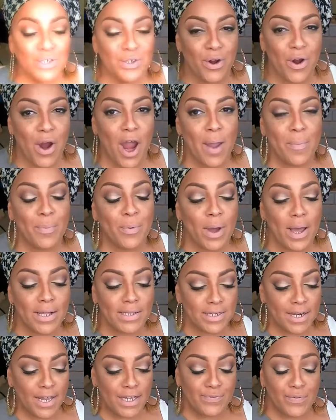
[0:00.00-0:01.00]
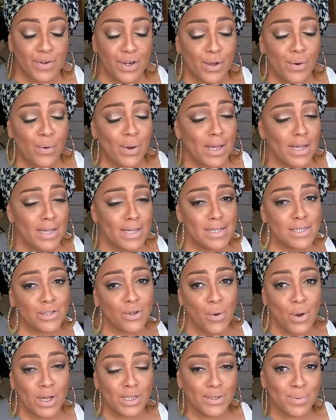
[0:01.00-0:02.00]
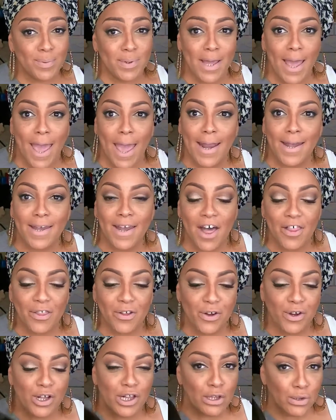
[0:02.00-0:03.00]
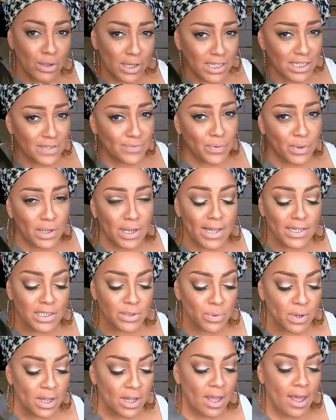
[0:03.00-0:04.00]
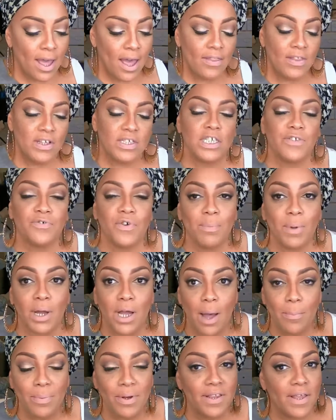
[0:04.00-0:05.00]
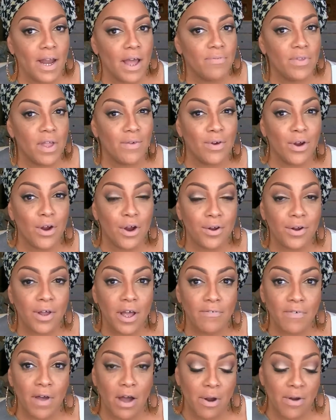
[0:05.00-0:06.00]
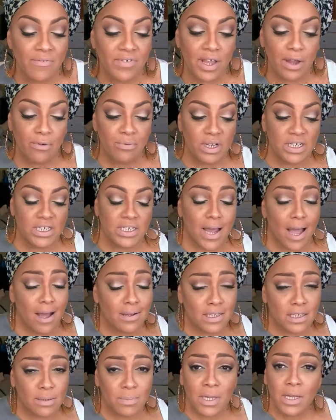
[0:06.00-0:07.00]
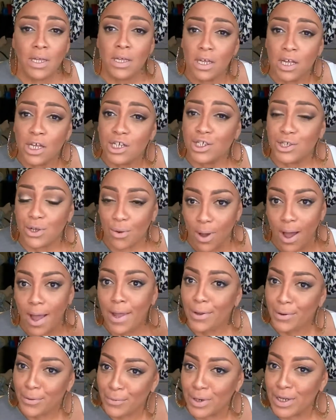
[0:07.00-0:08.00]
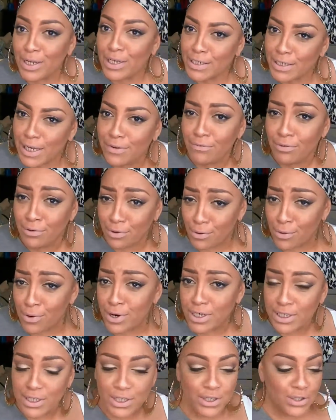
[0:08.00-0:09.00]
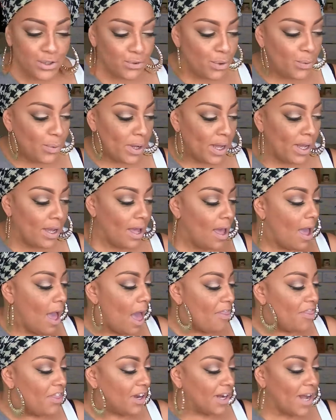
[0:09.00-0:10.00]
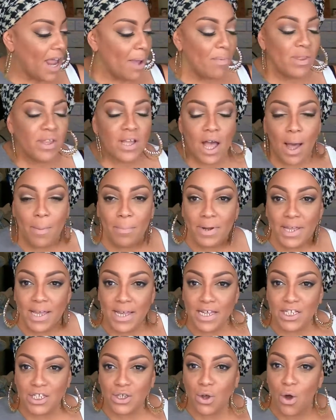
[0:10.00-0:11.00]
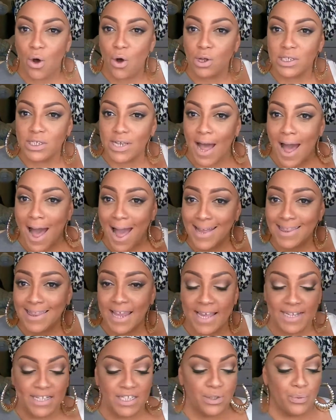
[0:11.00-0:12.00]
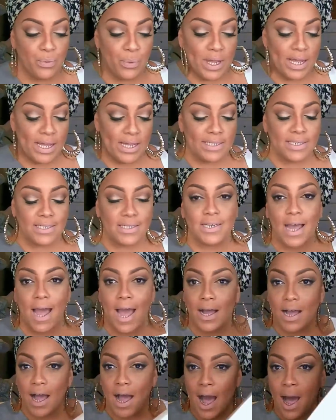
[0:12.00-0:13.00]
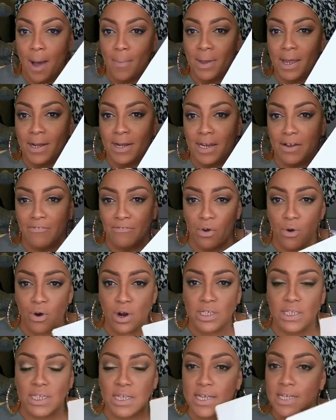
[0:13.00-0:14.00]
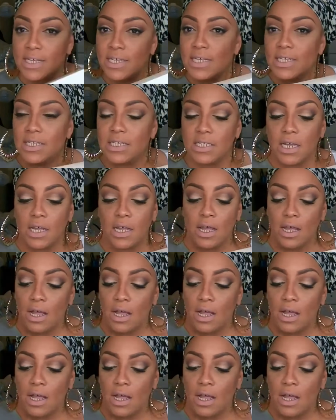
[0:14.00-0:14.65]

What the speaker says: your girl April, and today's video is going to be another glueless full lace wig. This is from a company that I've never heard of. However, they reached out to me, so I agreed, of course, to do a wig. The name of the company is called iLaceWigs.com, and it of course is